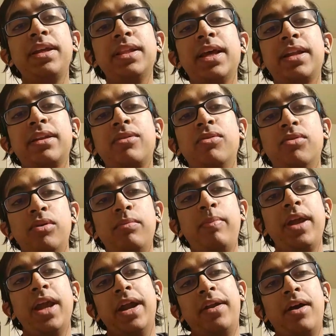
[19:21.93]
that could
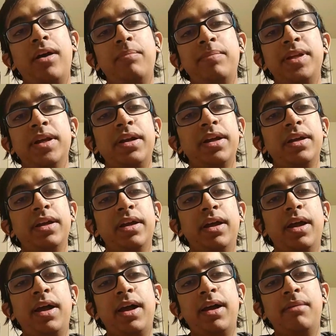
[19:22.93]
be adopted
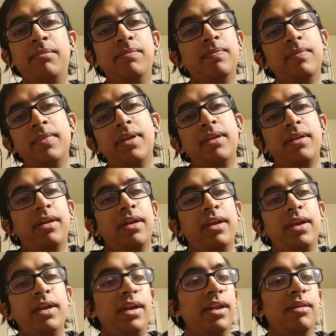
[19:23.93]

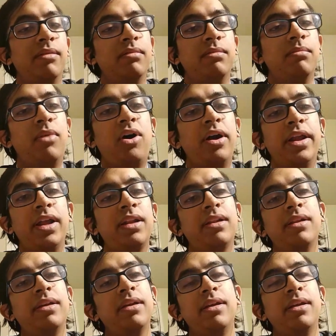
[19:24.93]
in model.
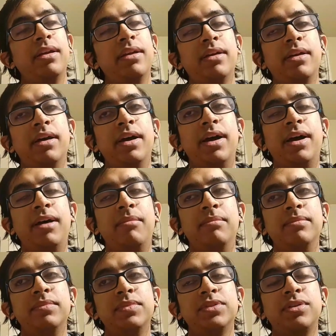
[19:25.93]

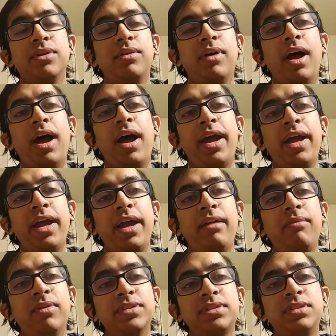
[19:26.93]
So I
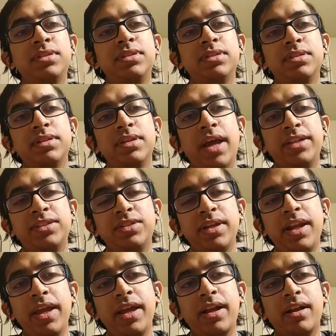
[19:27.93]
was
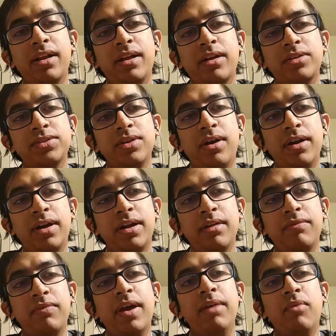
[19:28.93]
actually
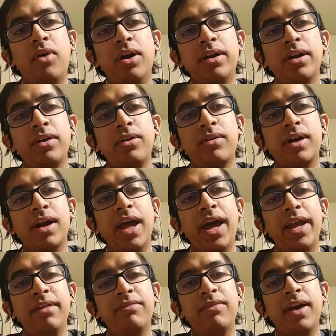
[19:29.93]
I wanted to
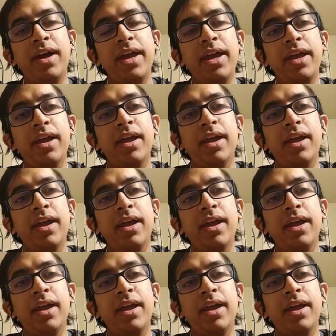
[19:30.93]
clarify,